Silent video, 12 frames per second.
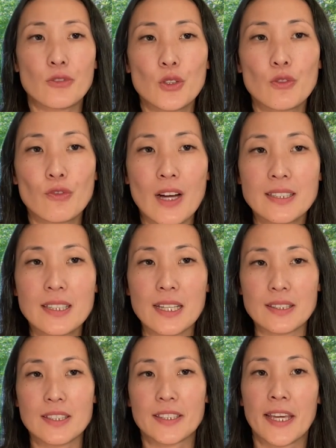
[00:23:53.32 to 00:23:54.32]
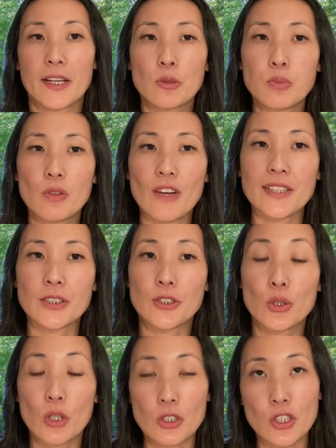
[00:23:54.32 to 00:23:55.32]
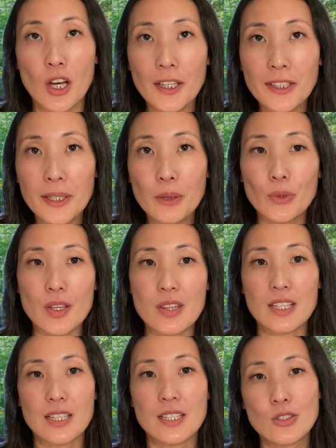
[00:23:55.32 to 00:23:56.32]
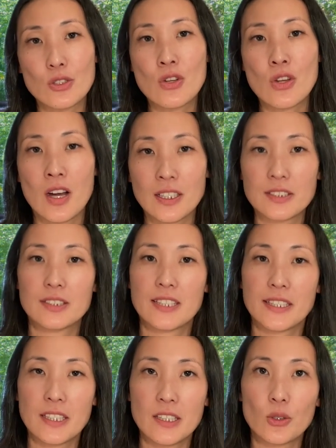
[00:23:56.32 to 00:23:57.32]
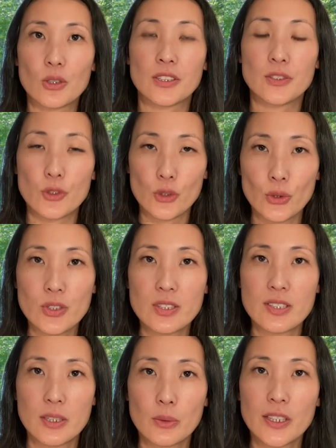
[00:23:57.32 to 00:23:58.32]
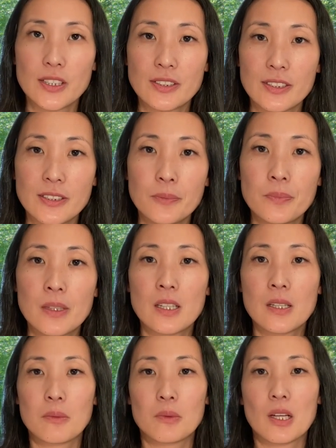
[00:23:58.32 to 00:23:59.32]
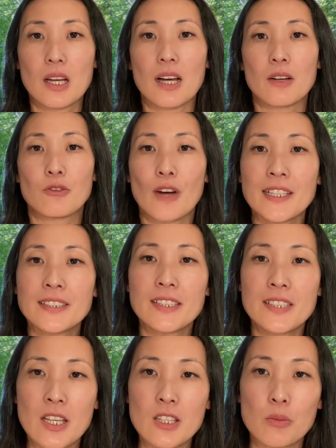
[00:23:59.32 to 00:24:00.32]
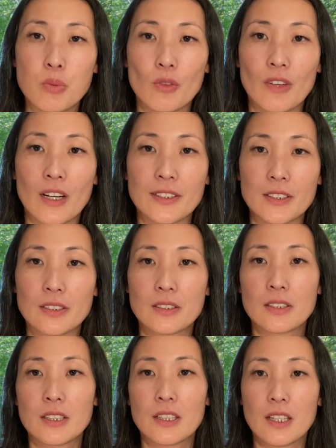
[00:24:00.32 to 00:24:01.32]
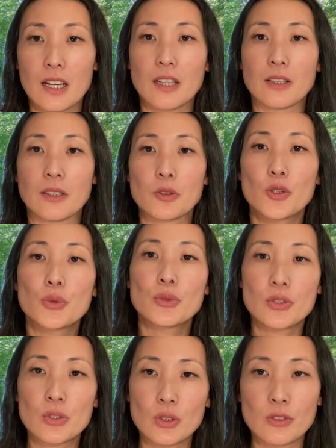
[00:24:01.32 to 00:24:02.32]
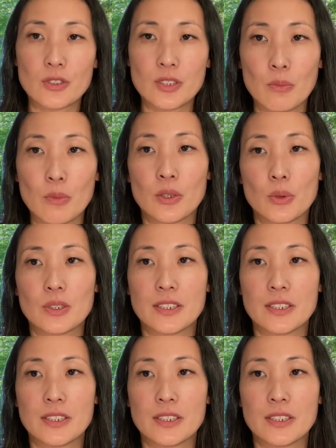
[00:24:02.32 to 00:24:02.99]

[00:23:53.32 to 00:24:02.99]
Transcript: if you find that the care provider you are talking with is not taking your concerns seriously, find another provider. You deserve someone who